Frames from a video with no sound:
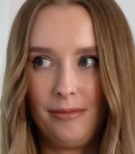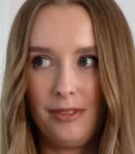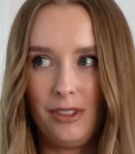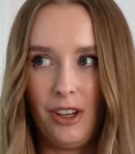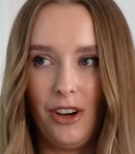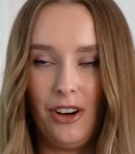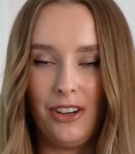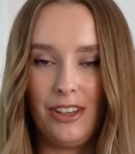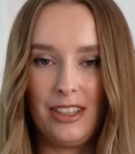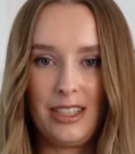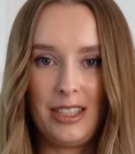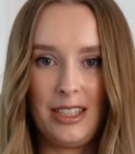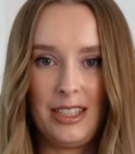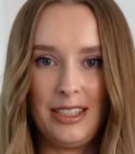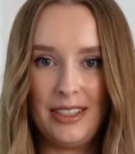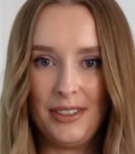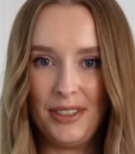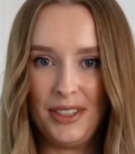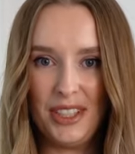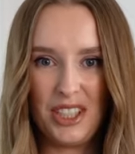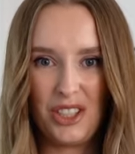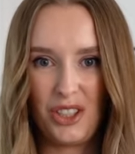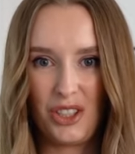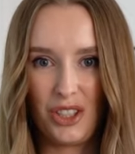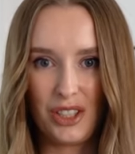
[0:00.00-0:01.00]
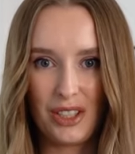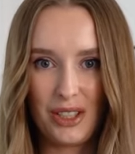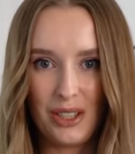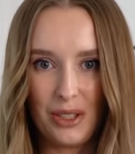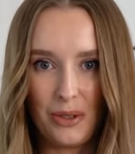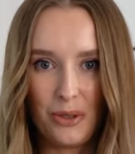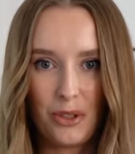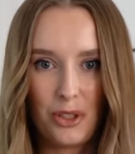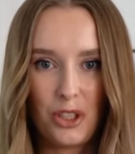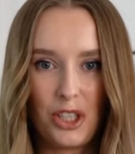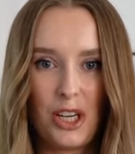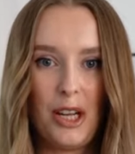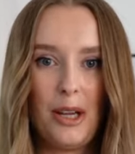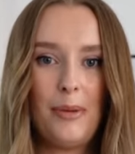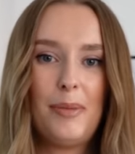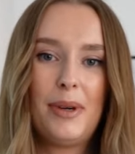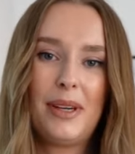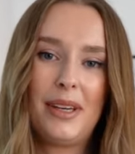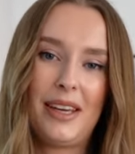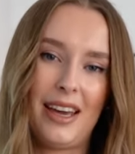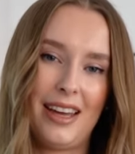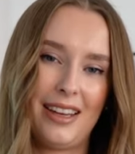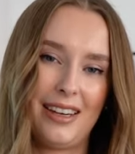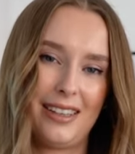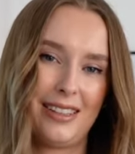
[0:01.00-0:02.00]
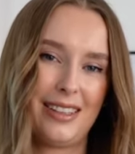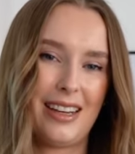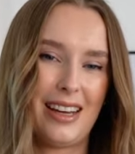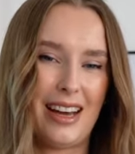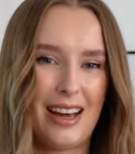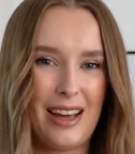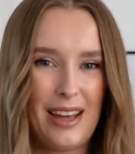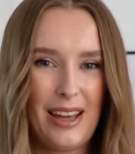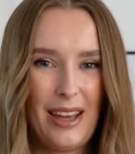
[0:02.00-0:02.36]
honestly, there is just no shape. Again, I